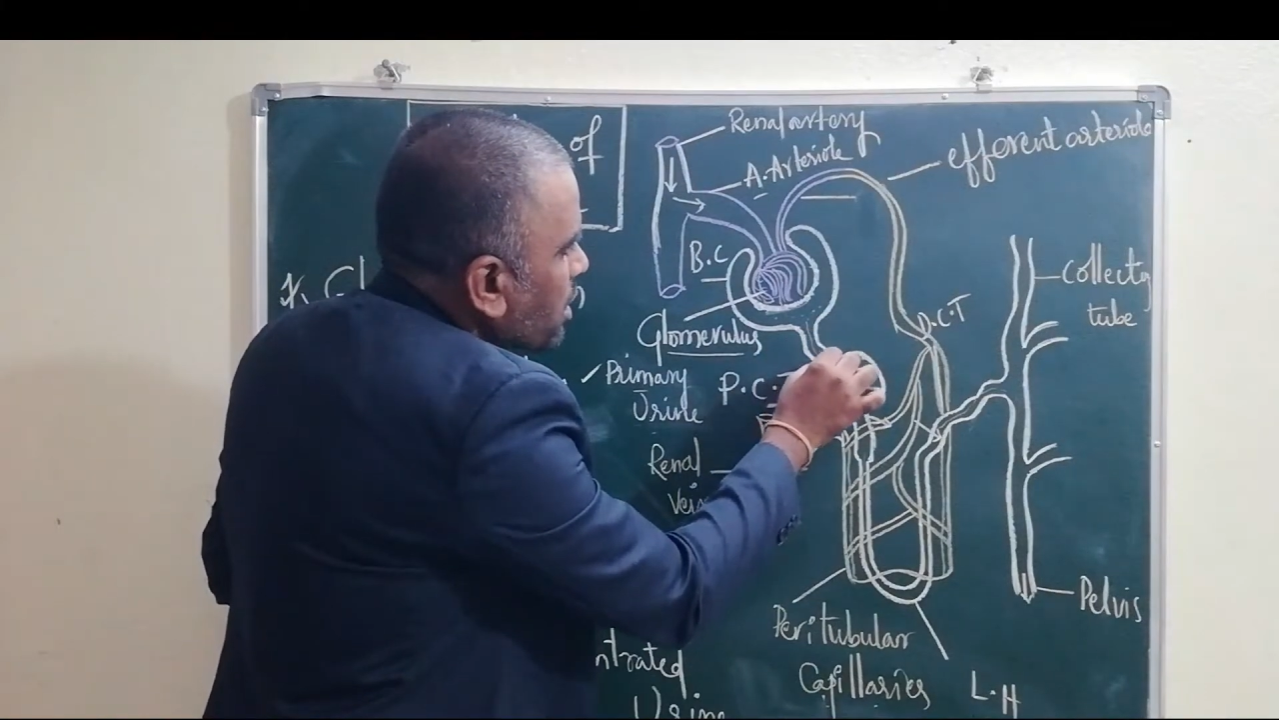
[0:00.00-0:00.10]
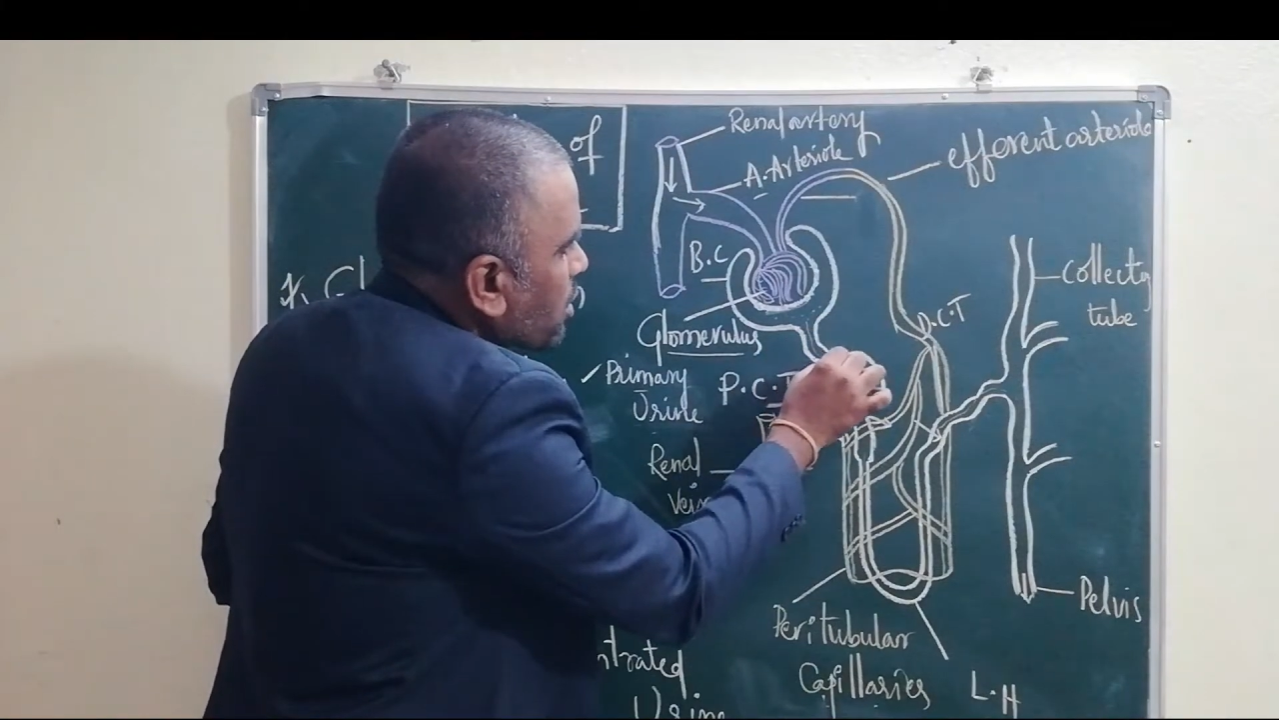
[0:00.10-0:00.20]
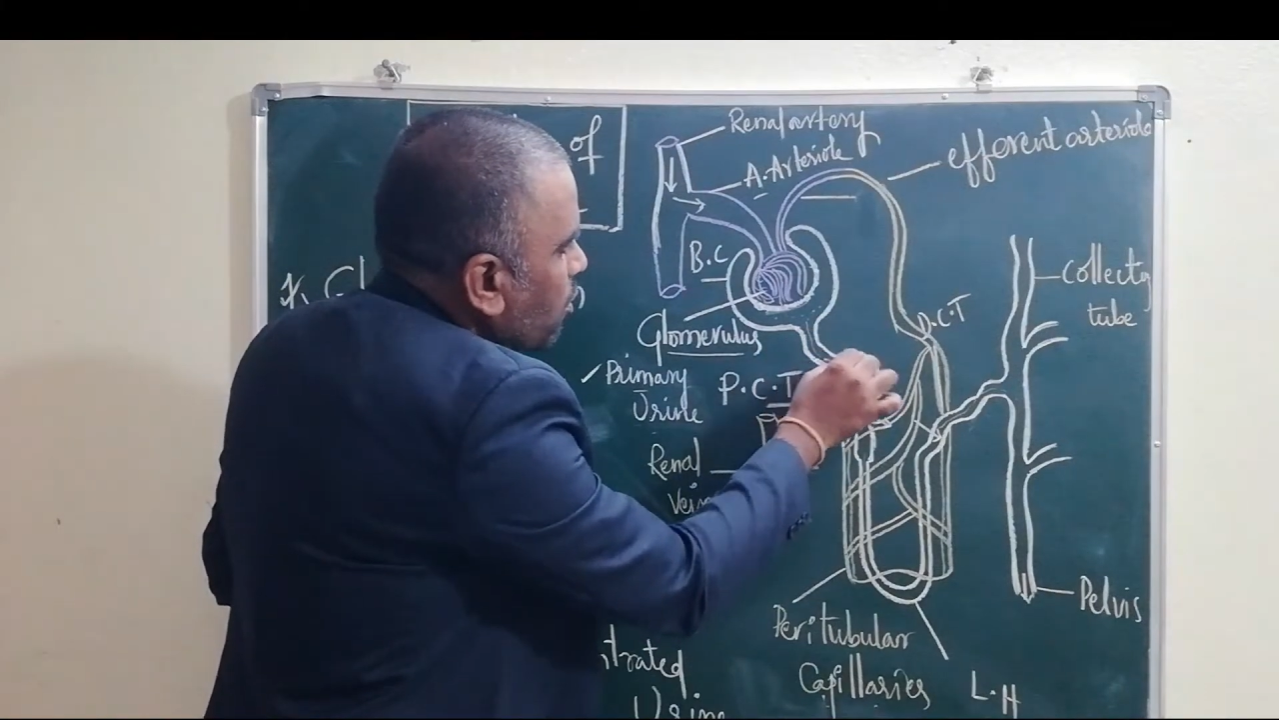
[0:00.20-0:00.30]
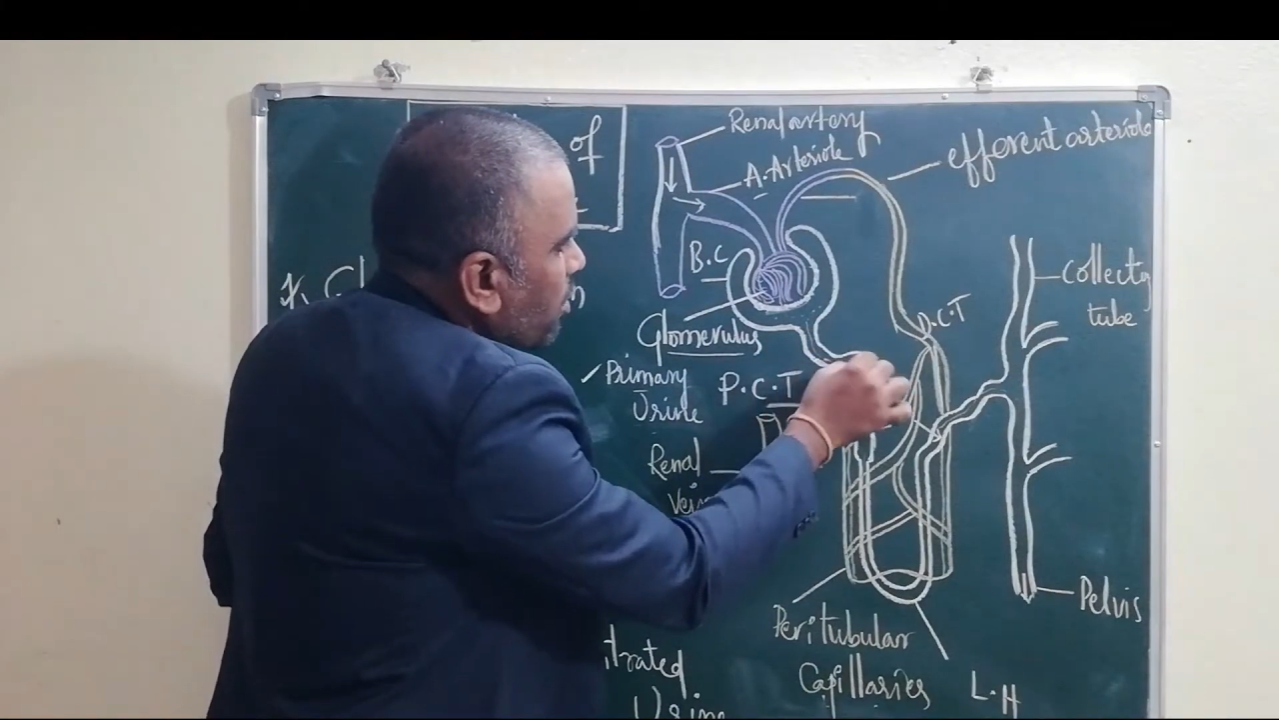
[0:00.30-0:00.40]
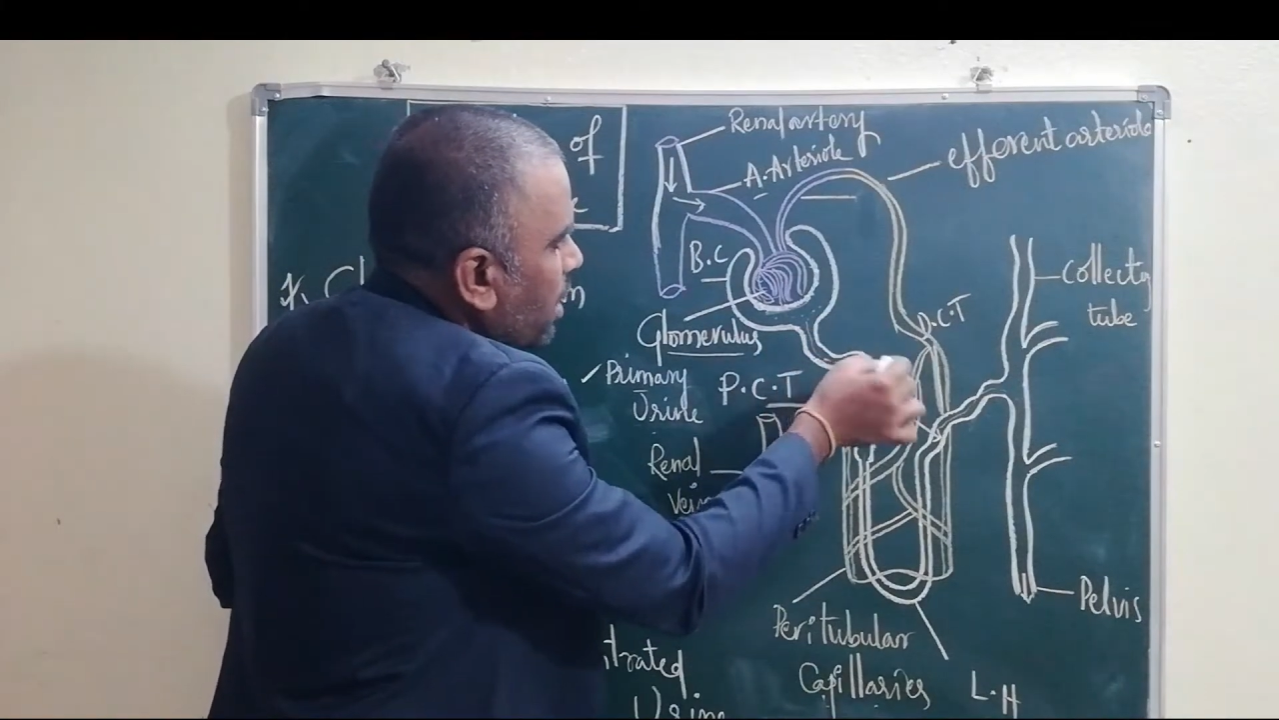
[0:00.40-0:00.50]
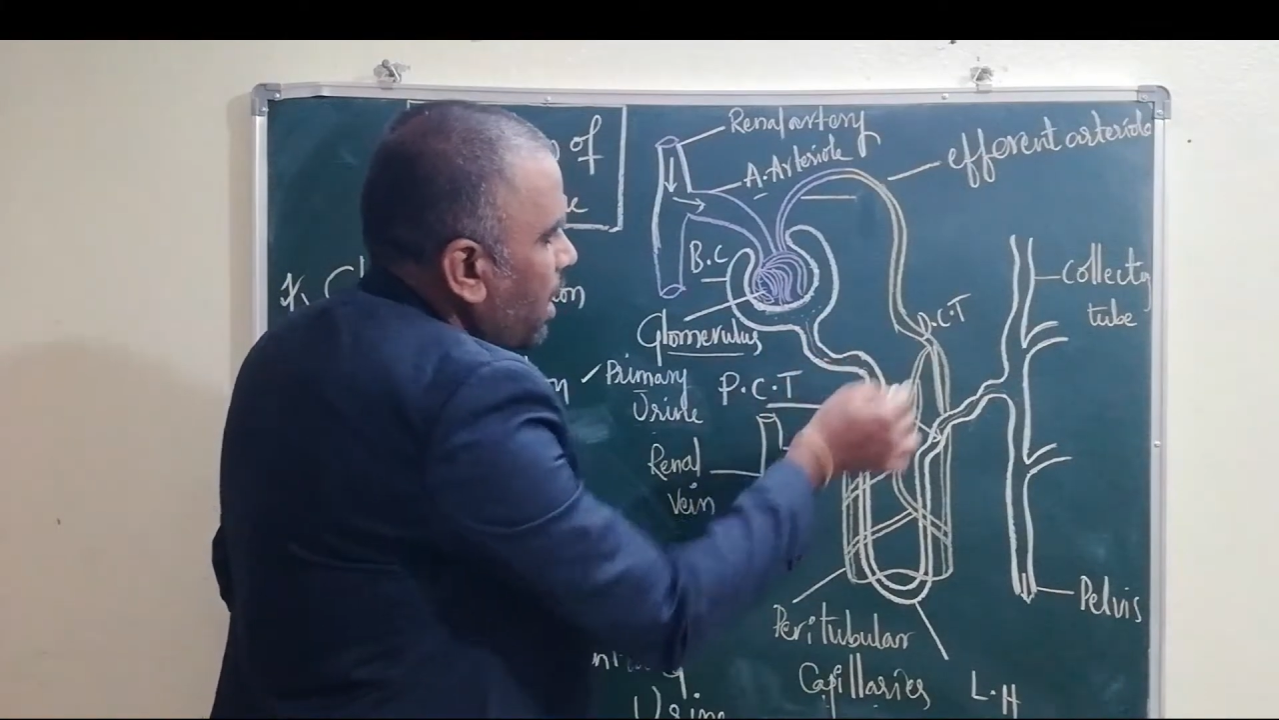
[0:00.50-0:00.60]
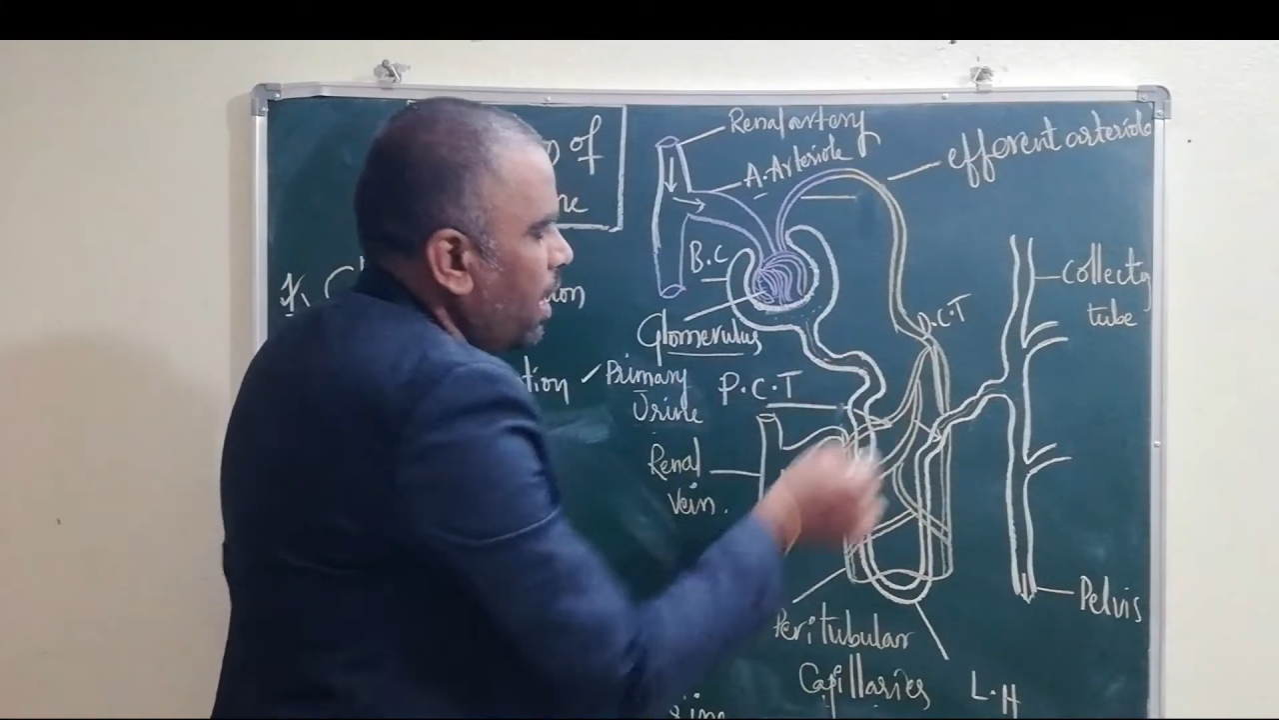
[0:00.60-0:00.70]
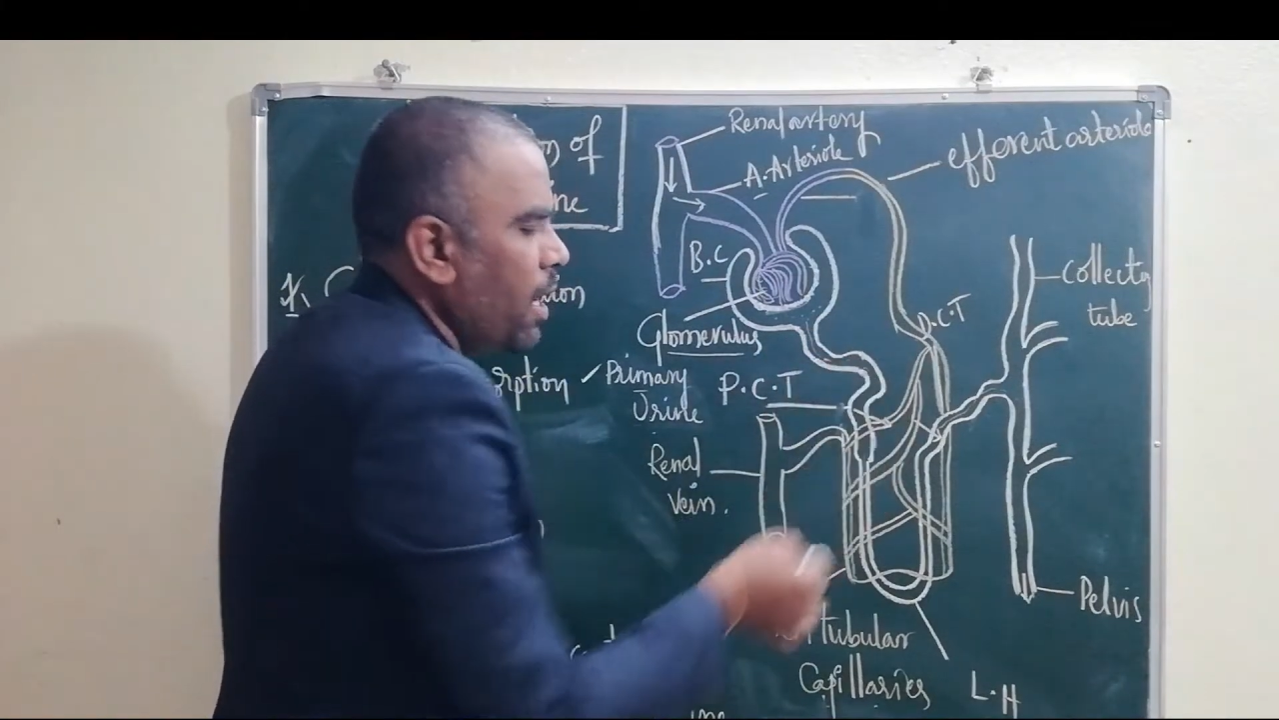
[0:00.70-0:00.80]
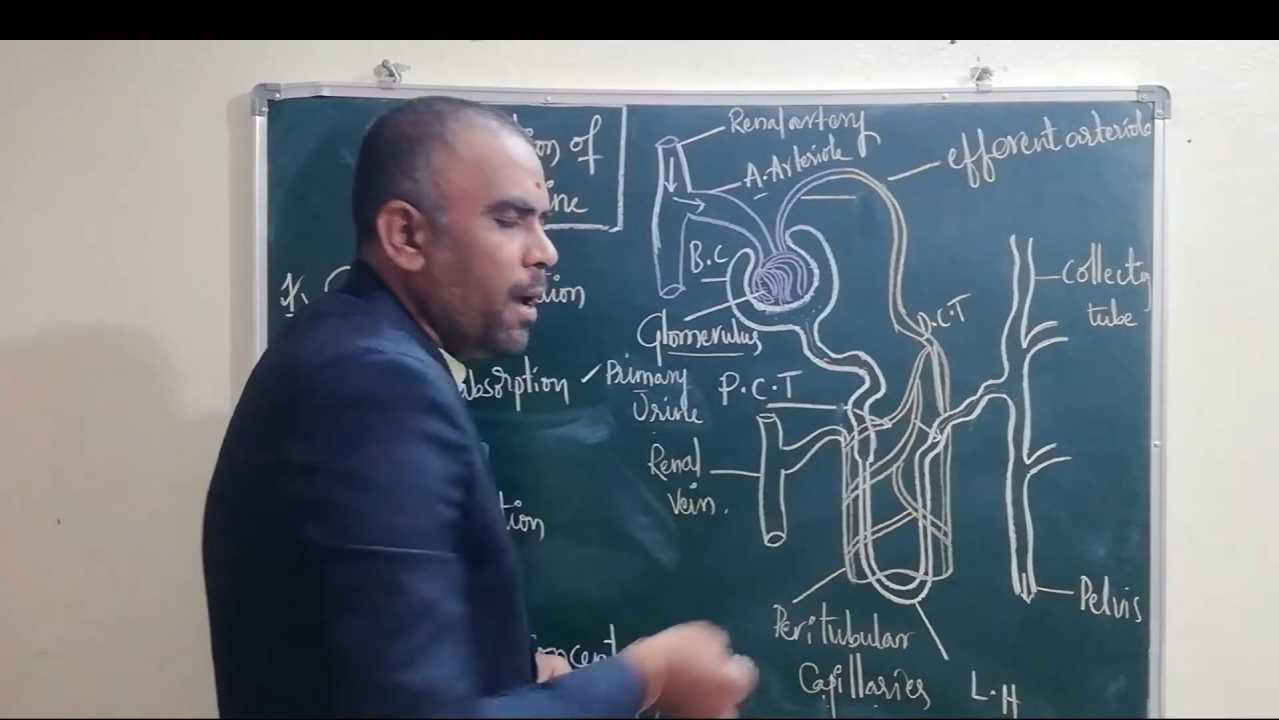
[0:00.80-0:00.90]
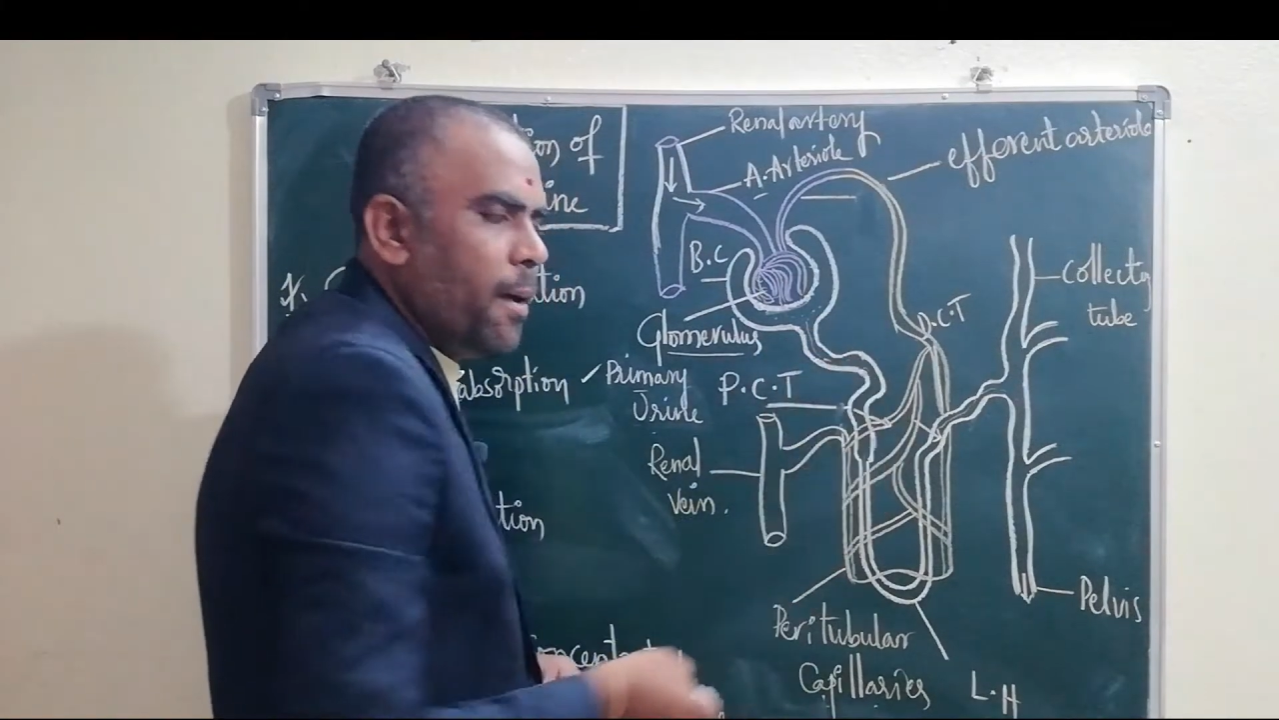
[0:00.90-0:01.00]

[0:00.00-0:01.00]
through the